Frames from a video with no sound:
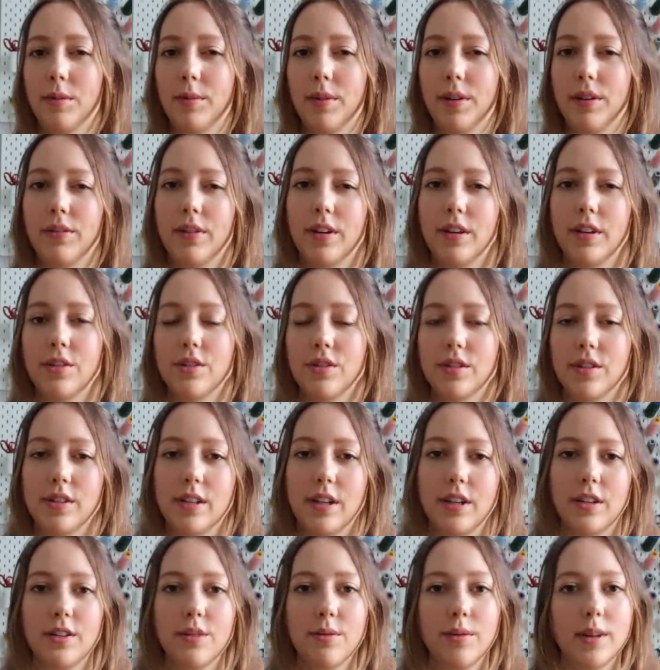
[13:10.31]
bit of an
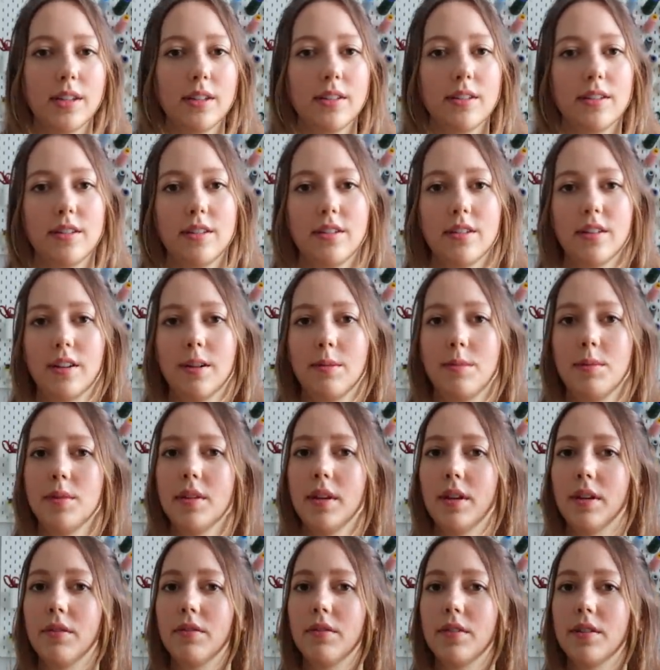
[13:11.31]
interesting twist in terms
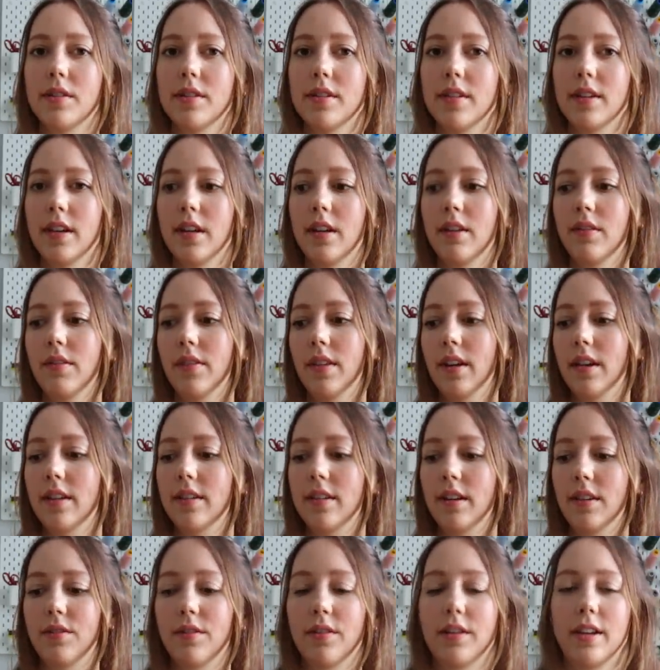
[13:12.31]
of the sleeve, then
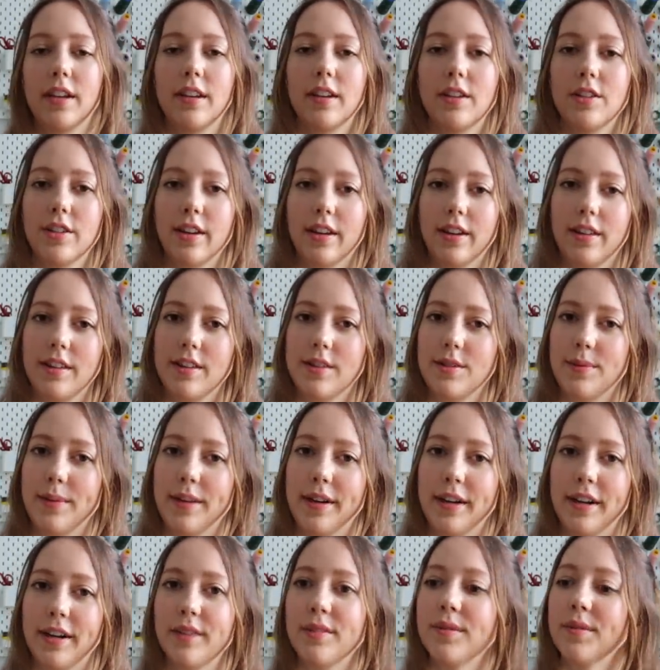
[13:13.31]
definitely check this
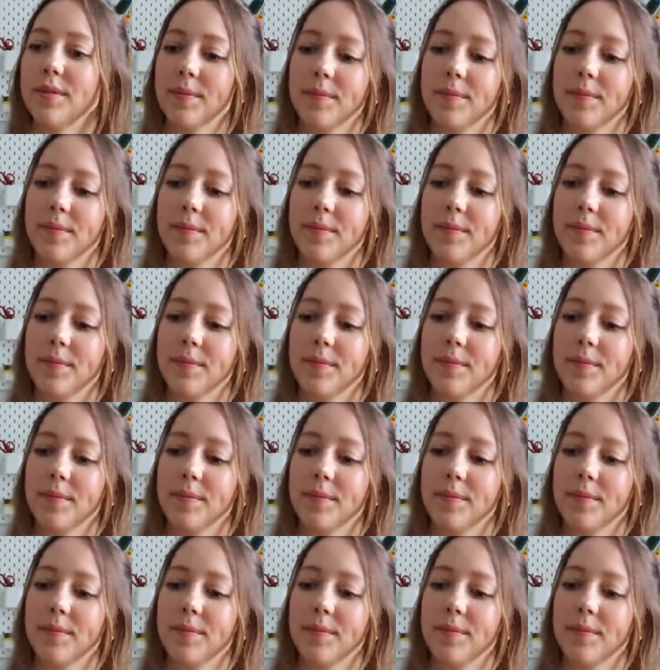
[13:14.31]
one out.